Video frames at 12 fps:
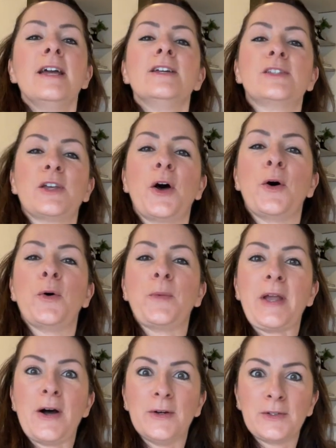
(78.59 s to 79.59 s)
So
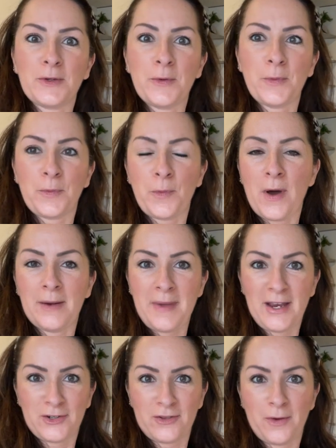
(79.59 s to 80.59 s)
we also want to
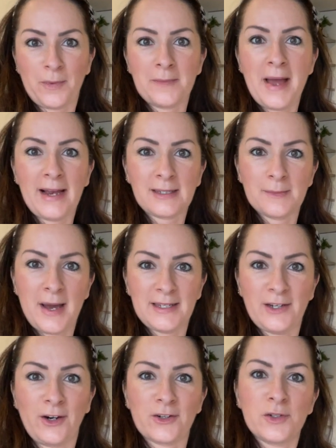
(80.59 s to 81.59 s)
make sure that we're
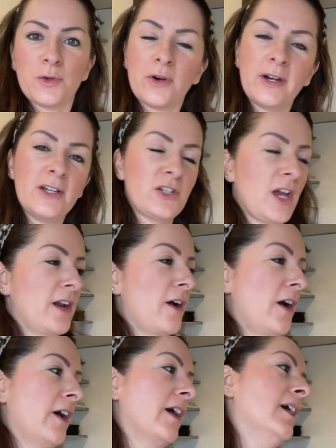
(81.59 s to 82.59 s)
maximizing our storage and
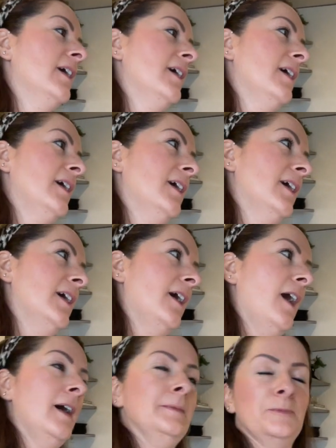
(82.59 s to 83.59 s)
our
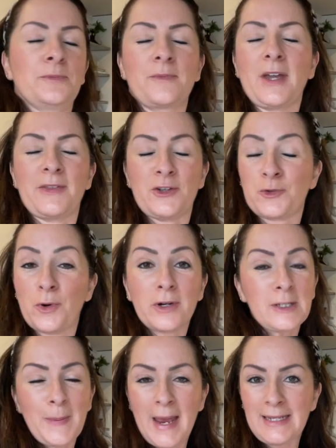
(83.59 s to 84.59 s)
the drawer
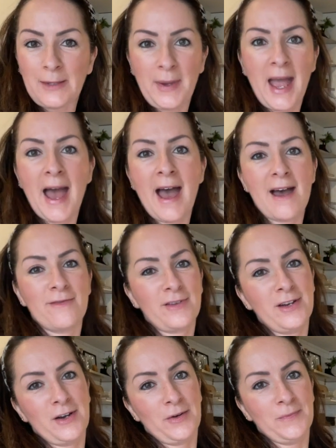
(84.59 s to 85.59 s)
space that we have,
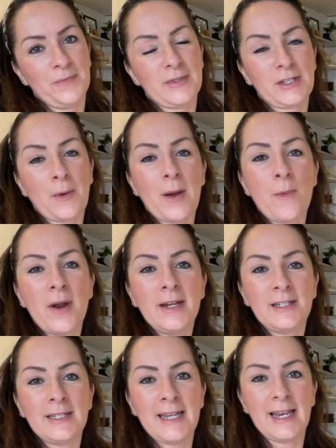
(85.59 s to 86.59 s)
you know. So I
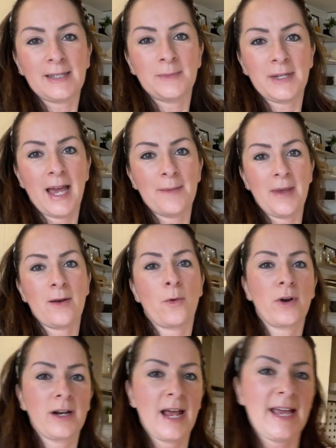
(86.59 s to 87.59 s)
wanted to take some time and
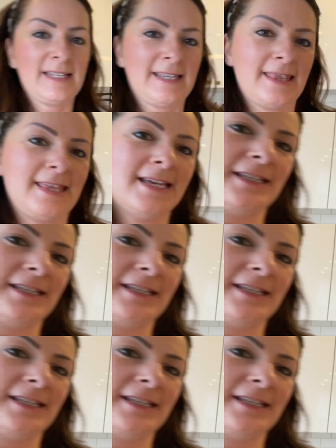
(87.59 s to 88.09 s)
organize this